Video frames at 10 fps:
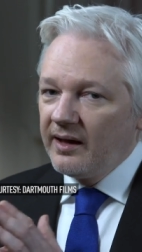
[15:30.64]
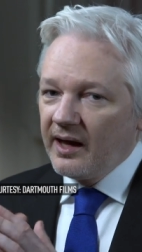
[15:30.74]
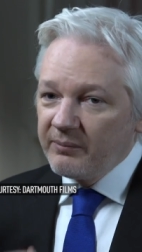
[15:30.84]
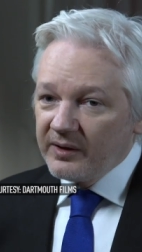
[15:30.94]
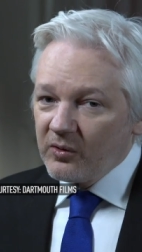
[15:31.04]

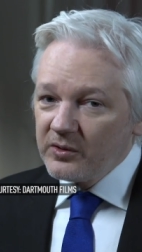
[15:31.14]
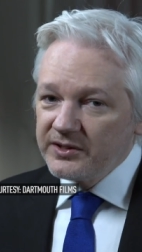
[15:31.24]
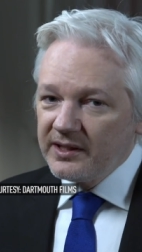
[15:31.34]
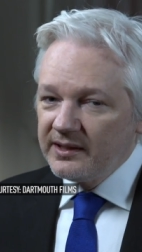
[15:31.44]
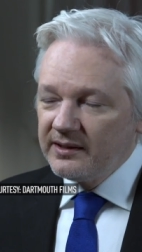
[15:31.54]
And
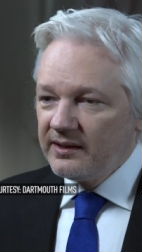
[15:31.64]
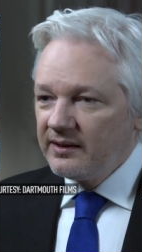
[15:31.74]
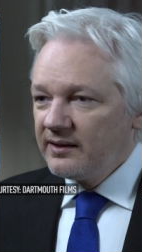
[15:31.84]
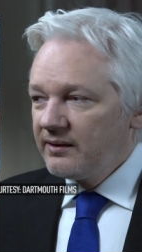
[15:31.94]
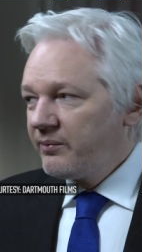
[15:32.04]
because he
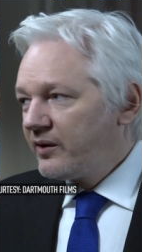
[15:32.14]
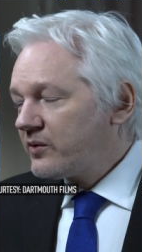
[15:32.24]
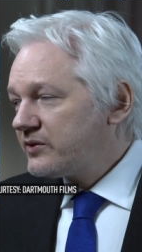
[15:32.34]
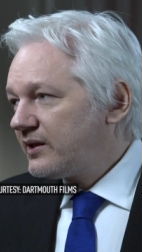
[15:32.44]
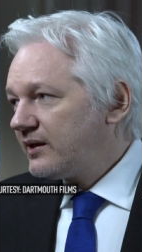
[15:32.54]

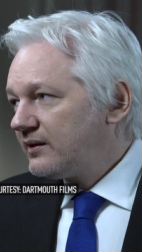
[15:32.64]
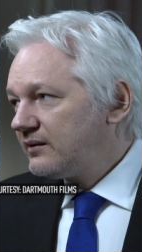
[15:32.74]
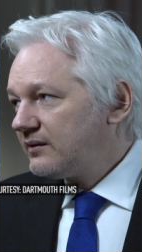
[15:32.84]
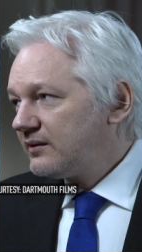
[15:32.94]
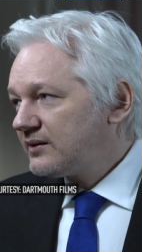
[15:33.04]

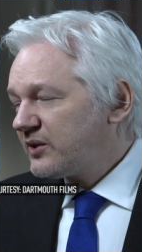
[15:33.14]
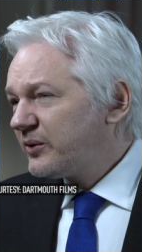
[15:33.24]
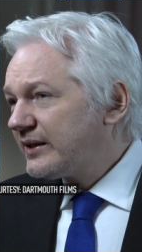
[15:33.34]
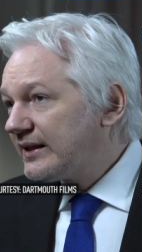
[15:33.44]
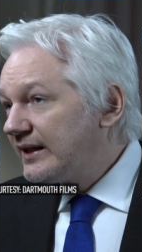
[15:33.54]
so
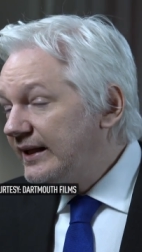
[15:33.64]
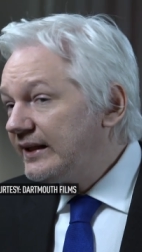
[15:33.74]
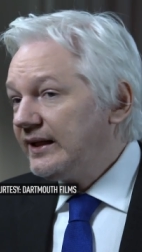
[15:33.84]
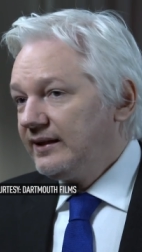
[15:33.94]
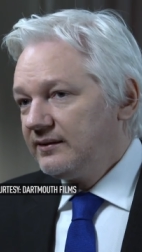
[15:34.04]

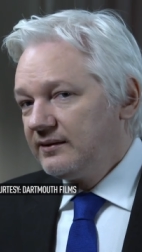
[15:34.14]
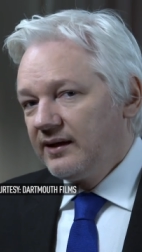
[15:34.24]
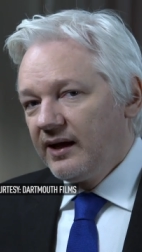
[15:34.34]
clearly,